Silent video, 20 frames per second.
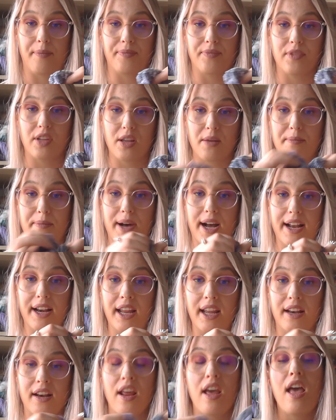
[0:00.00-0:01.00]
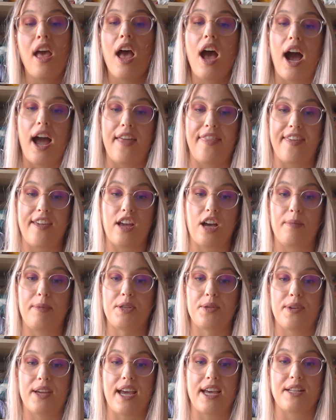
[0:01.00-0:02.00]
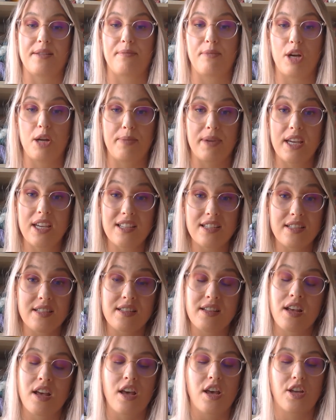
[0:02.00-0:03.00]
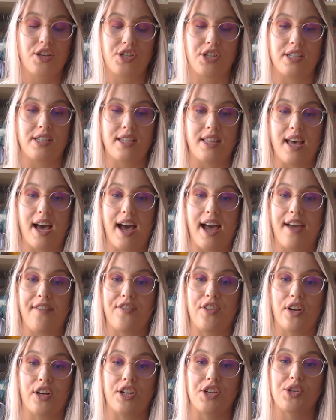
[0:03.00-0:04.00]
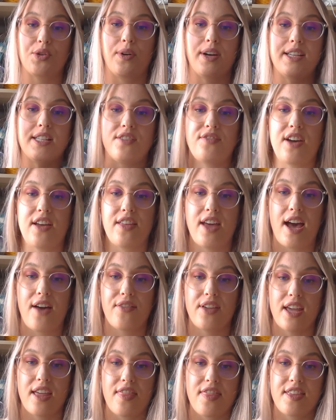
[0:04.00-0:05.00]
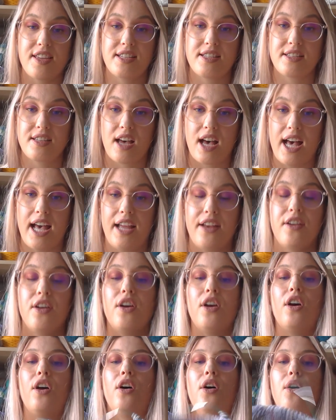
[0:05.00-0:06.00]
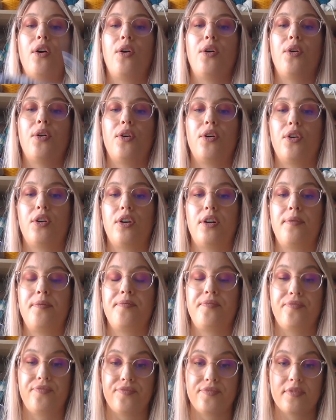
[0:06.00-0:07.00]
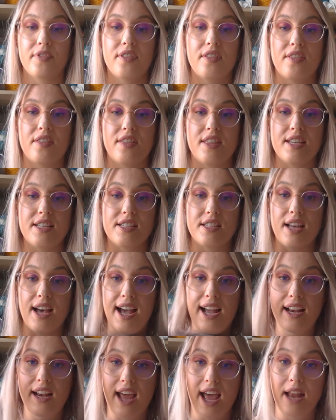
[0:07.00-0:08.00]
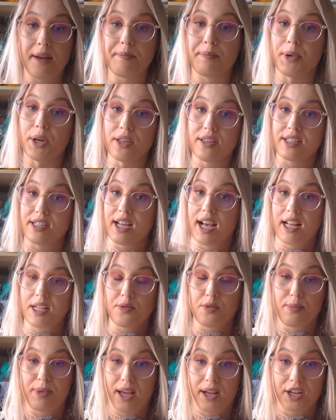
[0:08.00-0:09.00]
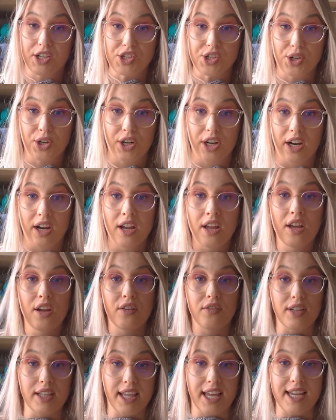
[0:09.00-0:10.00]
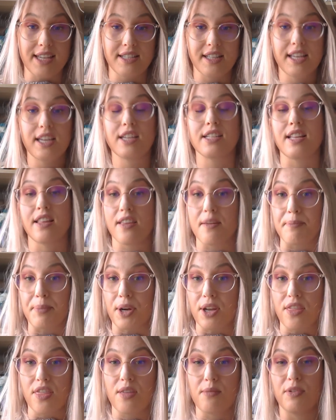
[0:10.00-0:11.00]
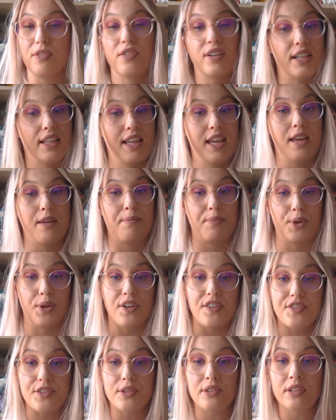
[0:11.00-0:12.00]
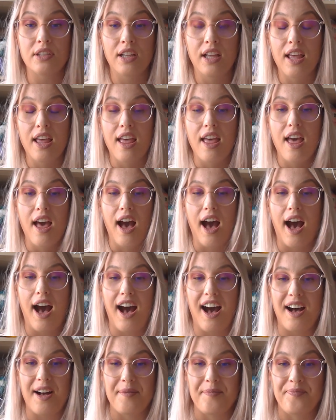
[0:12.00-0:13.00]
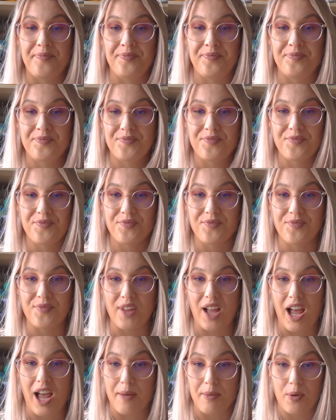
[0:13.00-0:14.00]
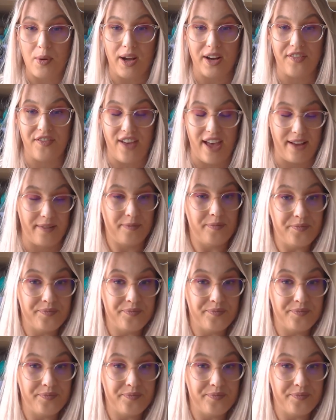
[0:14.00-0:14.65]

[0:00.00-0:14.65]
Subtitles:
combine it, I think I'll be doing it as a Mobius, just so that I've got a choice of either having it this side or this side, and both sides will be able to show really easily because I think both of them are really beautiful. I'm quite a fan.